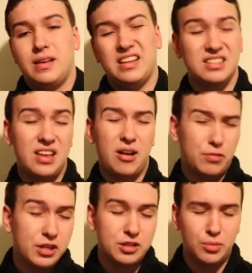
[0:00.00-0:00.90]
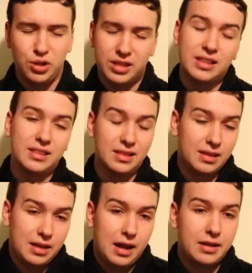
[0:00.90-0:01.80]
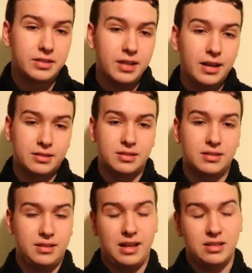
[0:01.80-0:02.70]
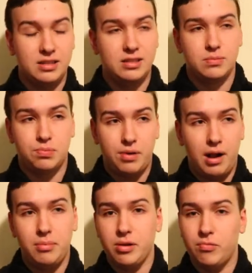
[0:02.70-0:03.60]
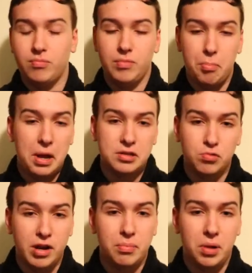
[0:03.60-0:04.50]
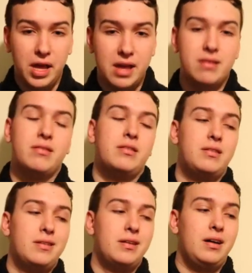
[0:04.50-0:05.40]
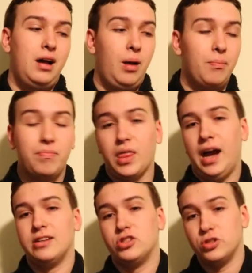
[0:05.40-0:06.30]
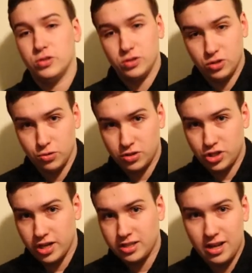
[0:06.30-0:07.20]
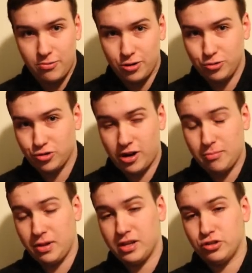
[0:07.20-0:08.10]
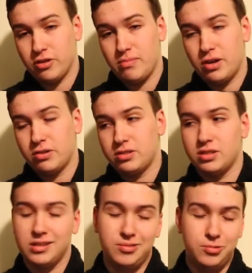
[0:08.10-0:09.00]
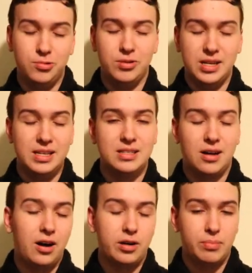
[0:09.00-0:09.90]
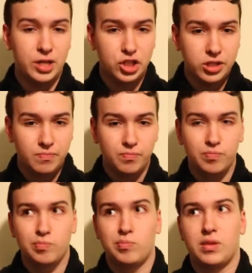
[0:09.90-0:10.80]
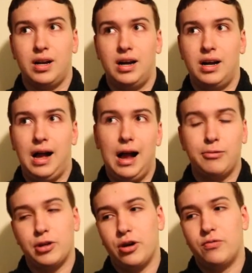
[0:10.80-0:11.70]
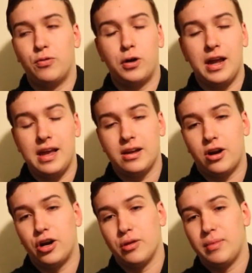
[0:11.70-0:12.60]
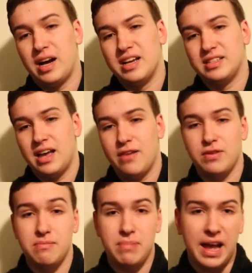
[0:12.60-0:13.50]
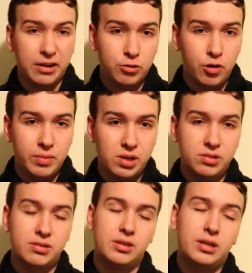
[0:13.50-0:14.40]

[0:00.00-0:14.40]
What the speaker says: it's not reasonable and it kind of sucks. That is probably the best way to play it. I do suggest anyone who's trying to play Dream Mirrors who is on a budget, I would go for a card-wise heavy back row build.